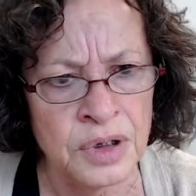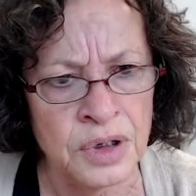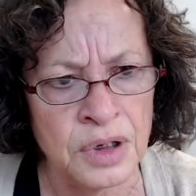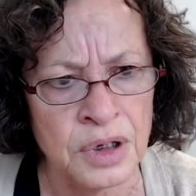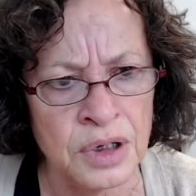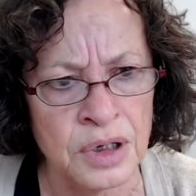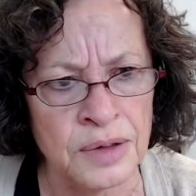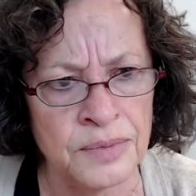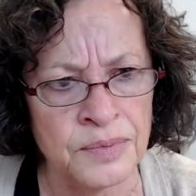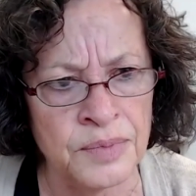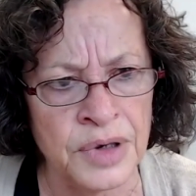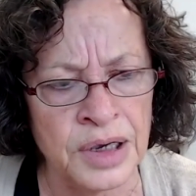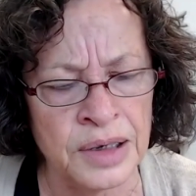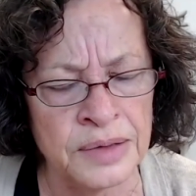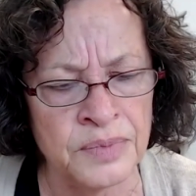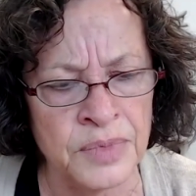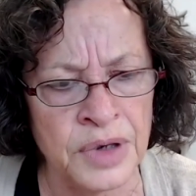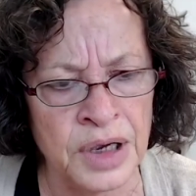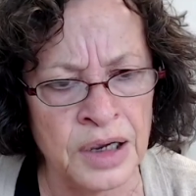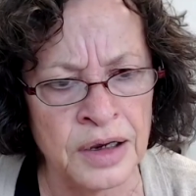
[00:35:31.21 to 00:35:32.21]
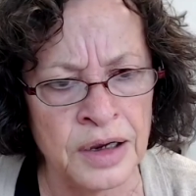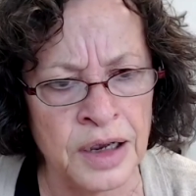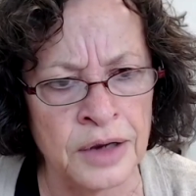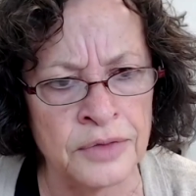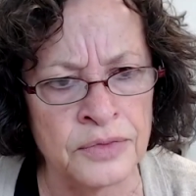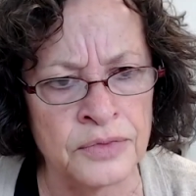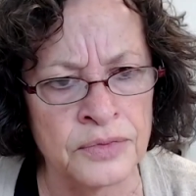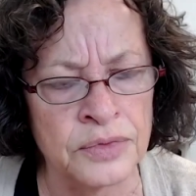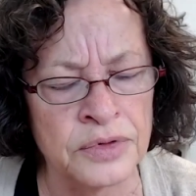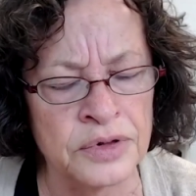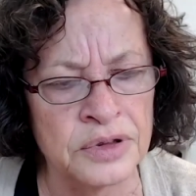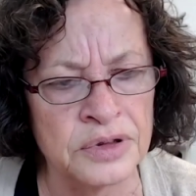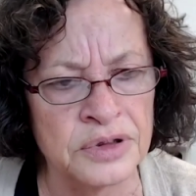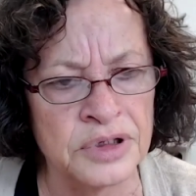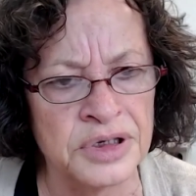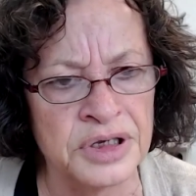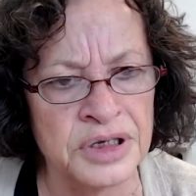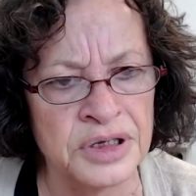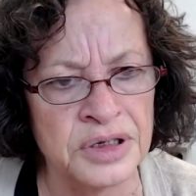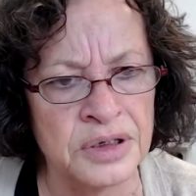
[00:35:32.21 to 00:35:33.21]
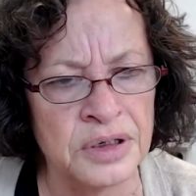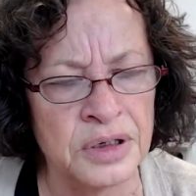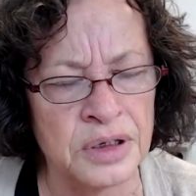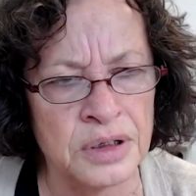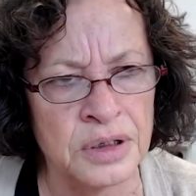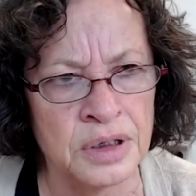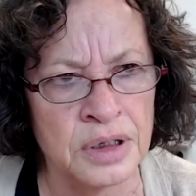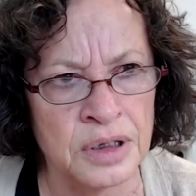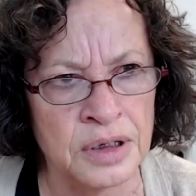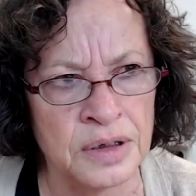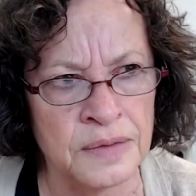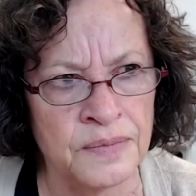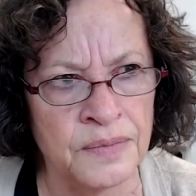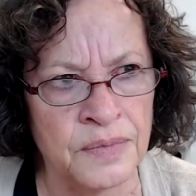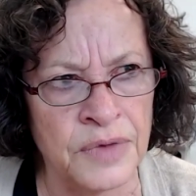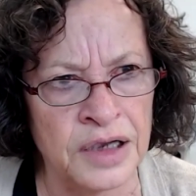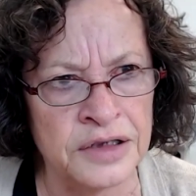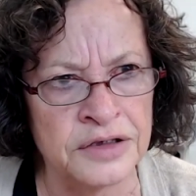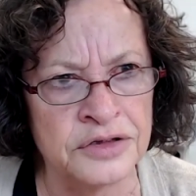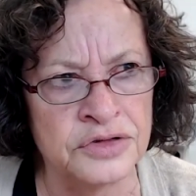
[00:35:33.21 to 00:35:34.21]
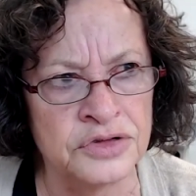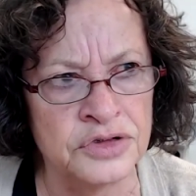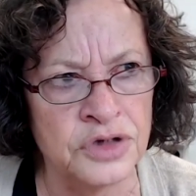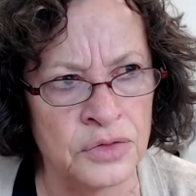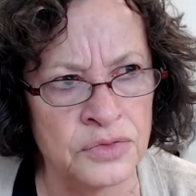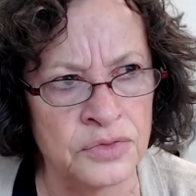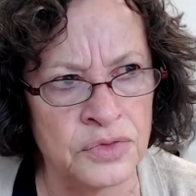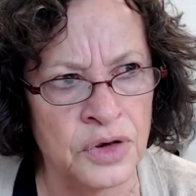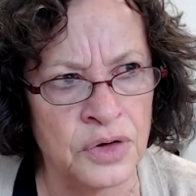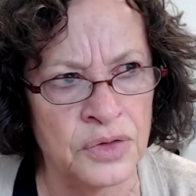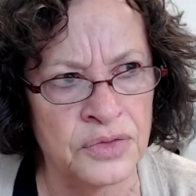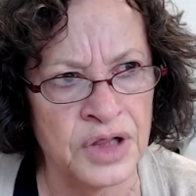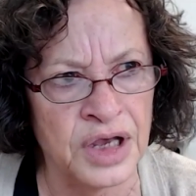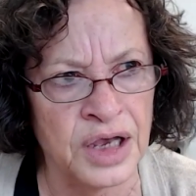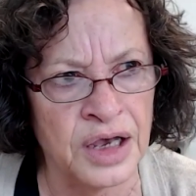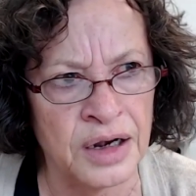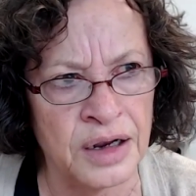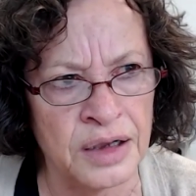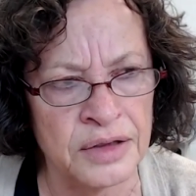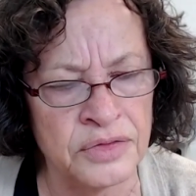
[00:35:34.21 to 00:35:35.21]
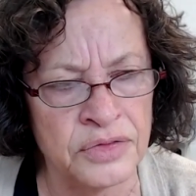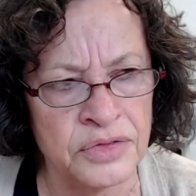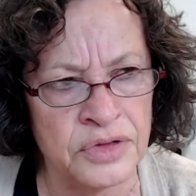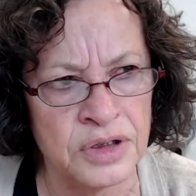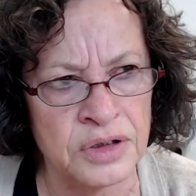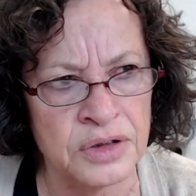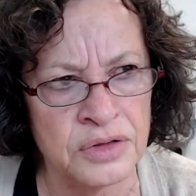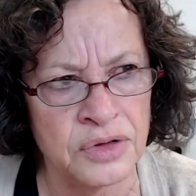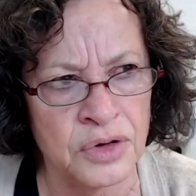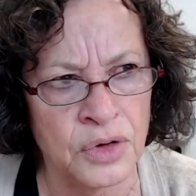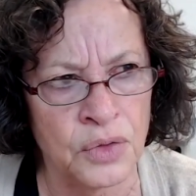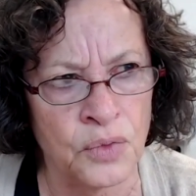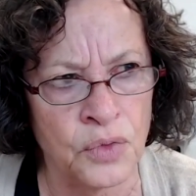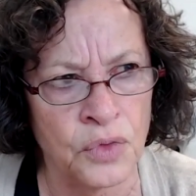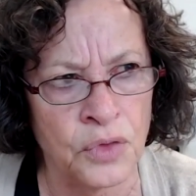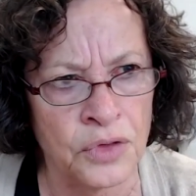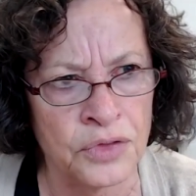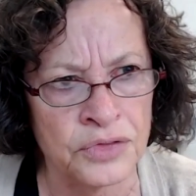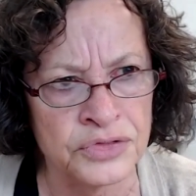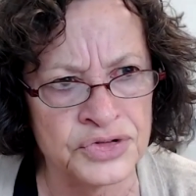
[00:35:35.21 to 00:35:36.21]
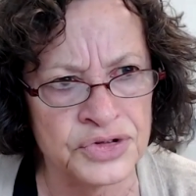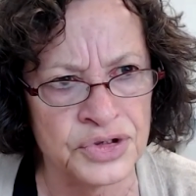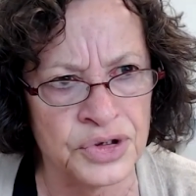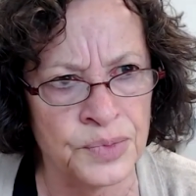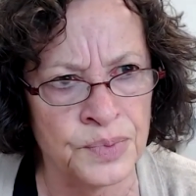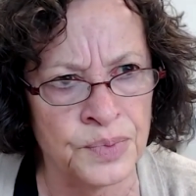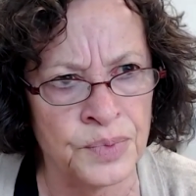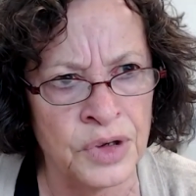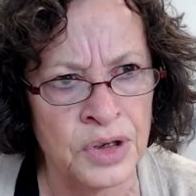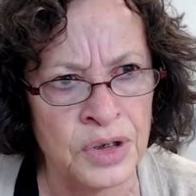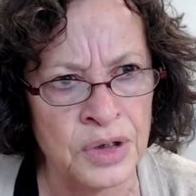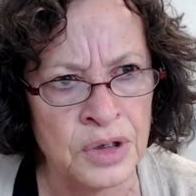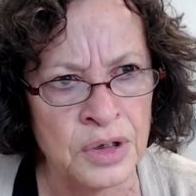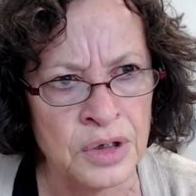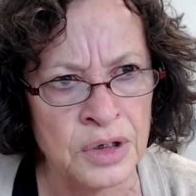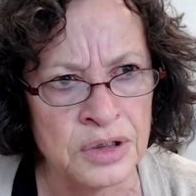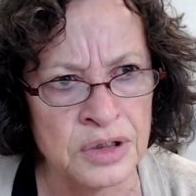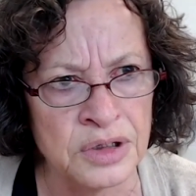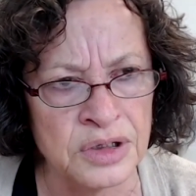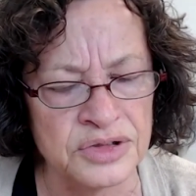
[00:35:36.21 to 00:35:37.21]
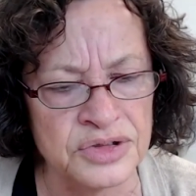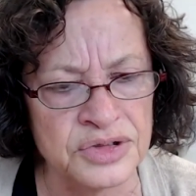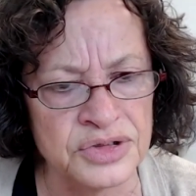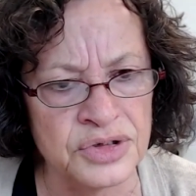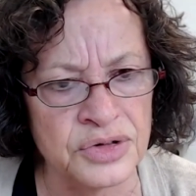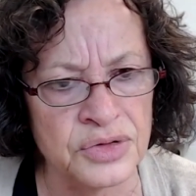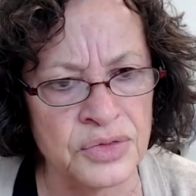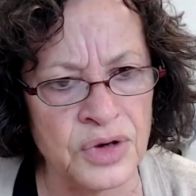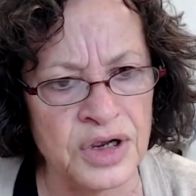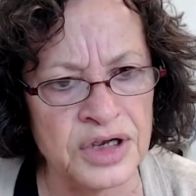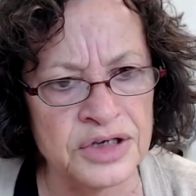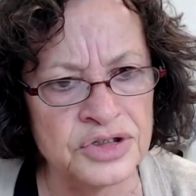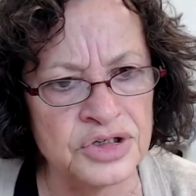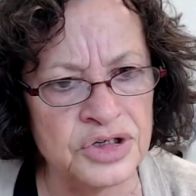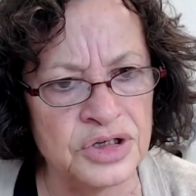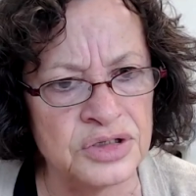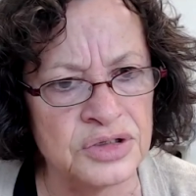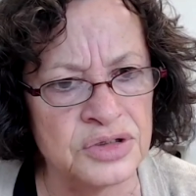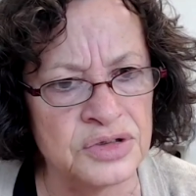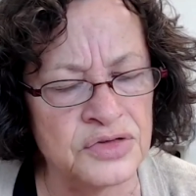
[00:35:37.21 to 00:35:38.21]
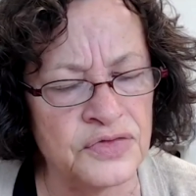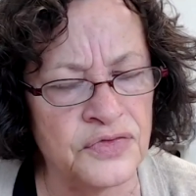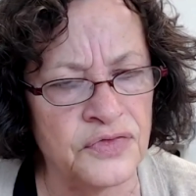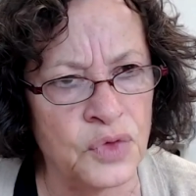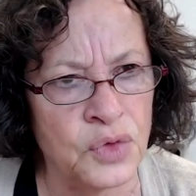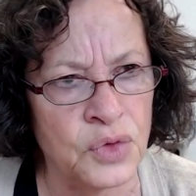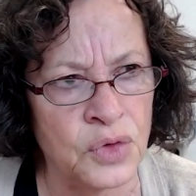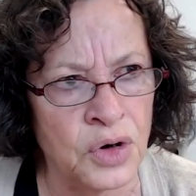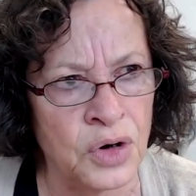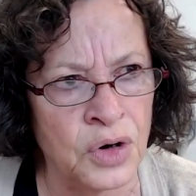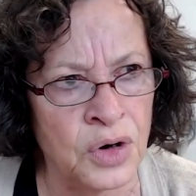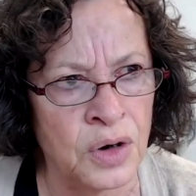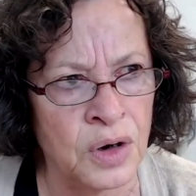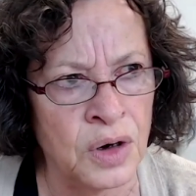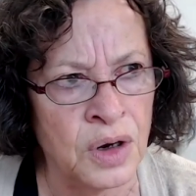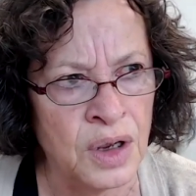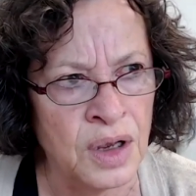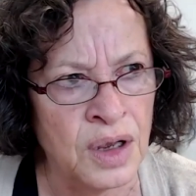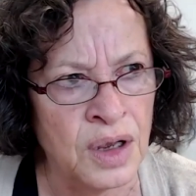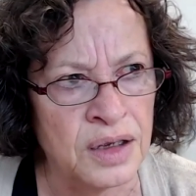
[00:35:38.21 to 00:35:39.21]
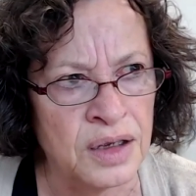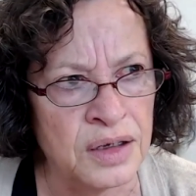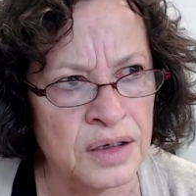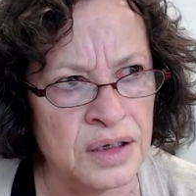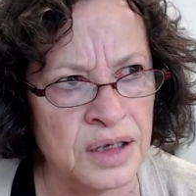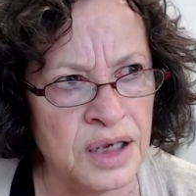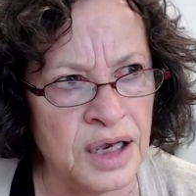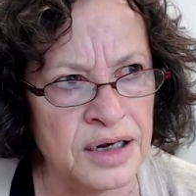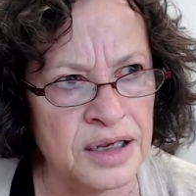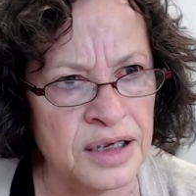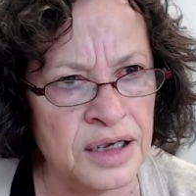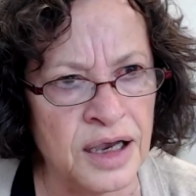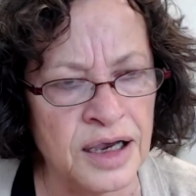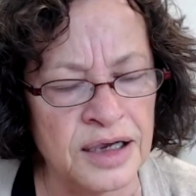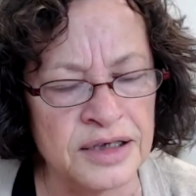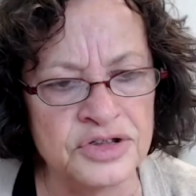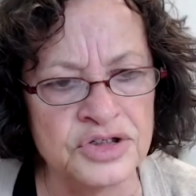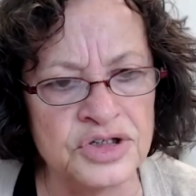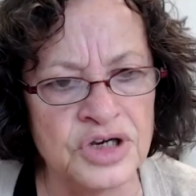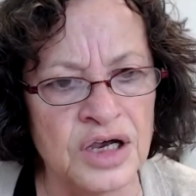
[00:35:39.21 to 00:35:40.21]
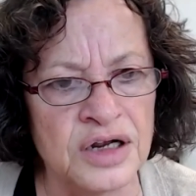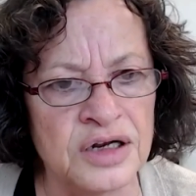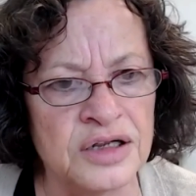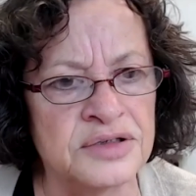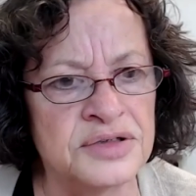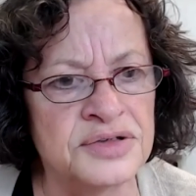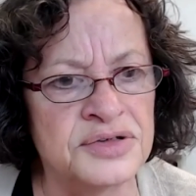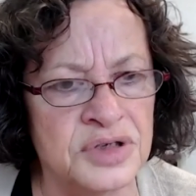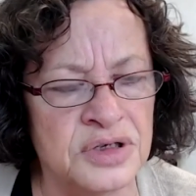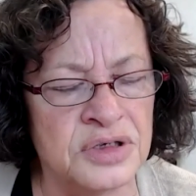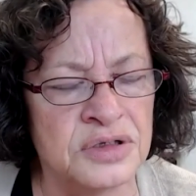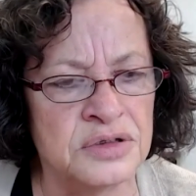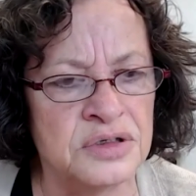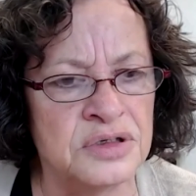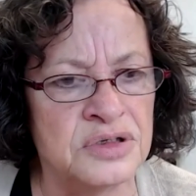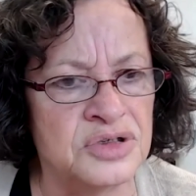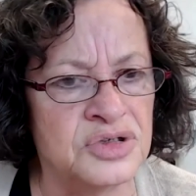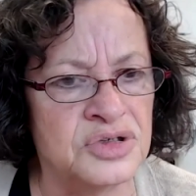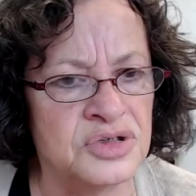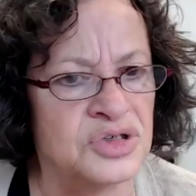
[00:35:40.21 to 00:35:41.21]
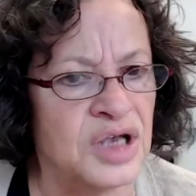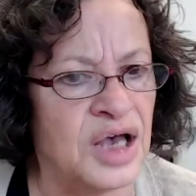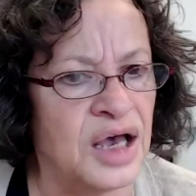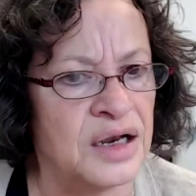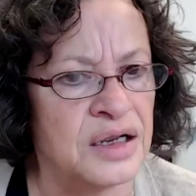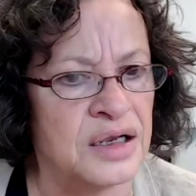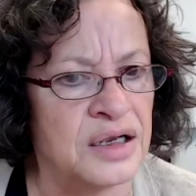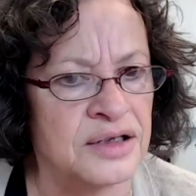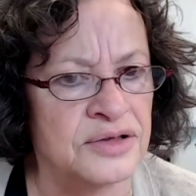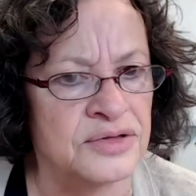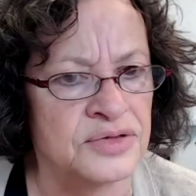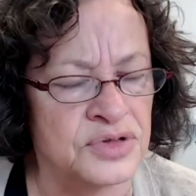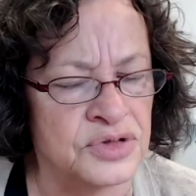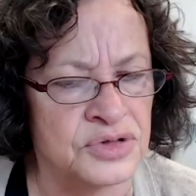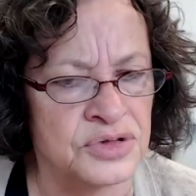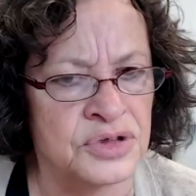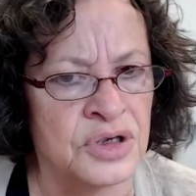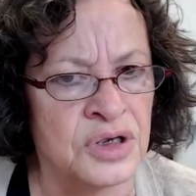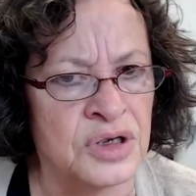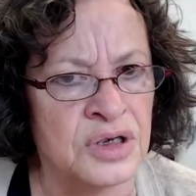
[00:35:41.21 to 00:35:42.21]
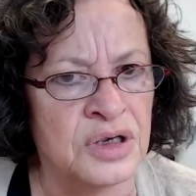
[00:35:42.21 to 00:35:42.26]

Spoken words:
I really I don't know that. I think there were some considerations for getting hygienists into settings,